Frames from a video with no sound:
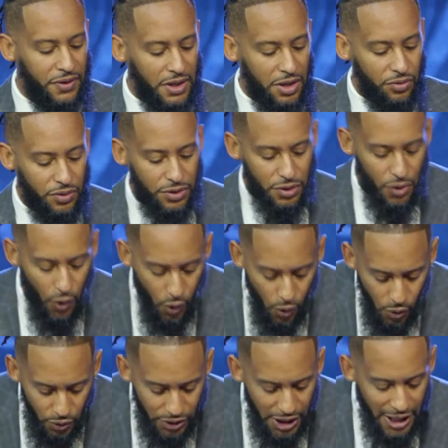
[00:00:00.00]
for it was
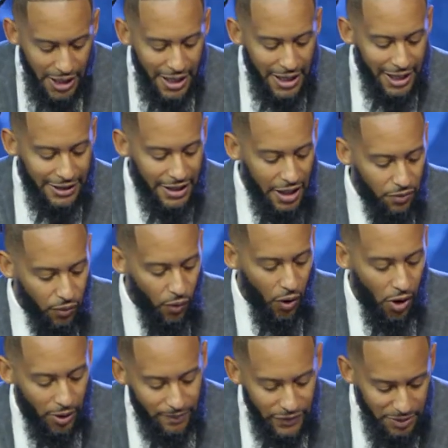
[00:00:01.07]
cold, and they
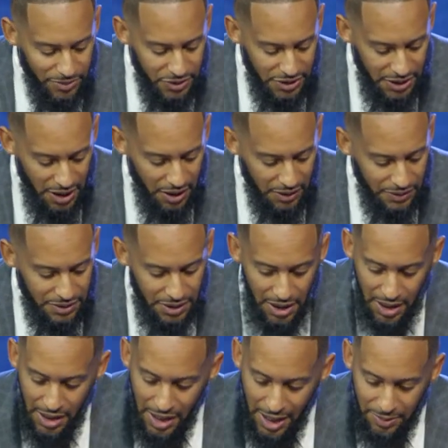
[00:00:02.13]
warmed themselves.
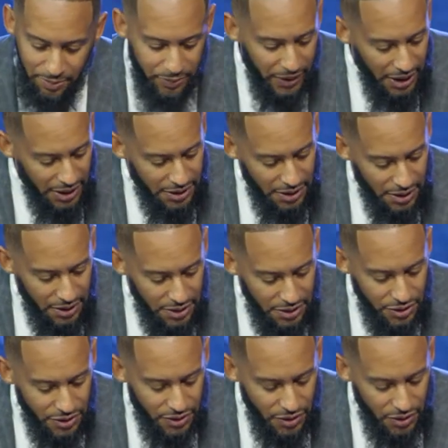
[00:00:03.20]
And Peter
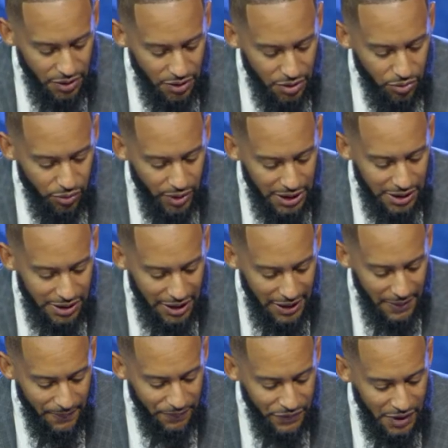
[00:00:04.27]
stood with
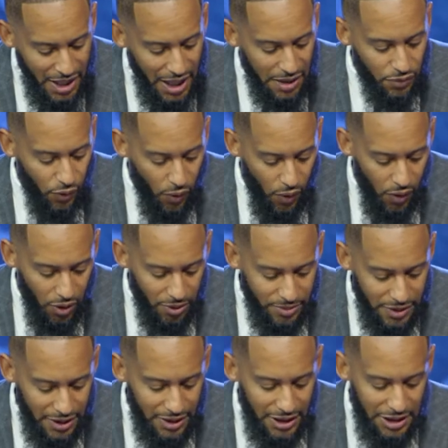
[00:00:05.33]
them and
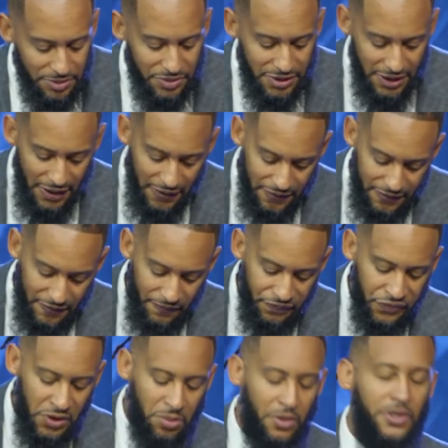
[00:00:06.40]
warmed himself.
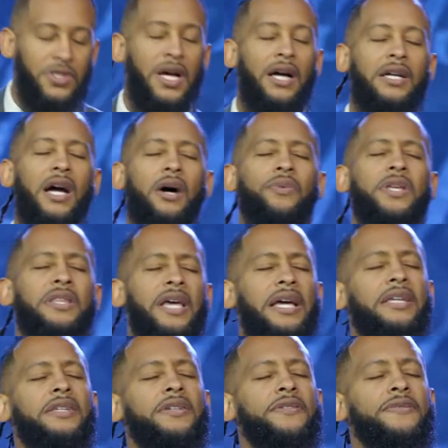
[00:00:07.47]
Most High God, we
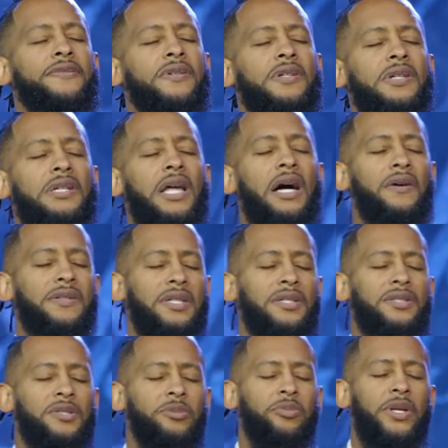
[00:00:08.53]
thank you for allowing
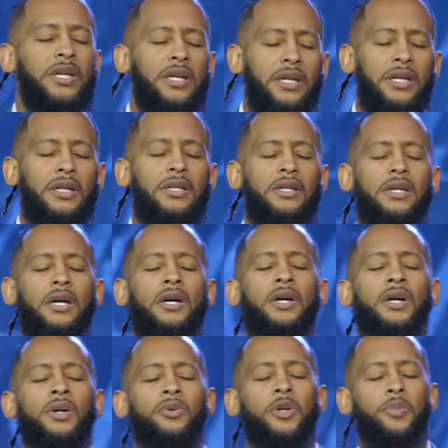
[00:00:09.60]
us to be here.
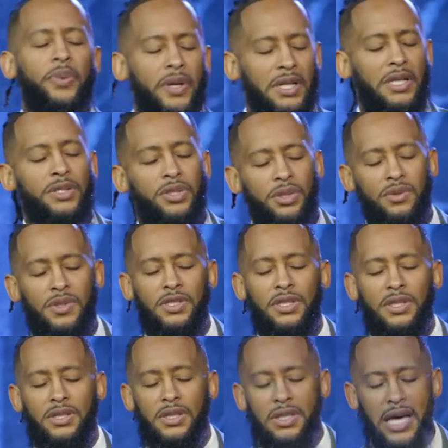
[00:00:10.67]
We pray that you would just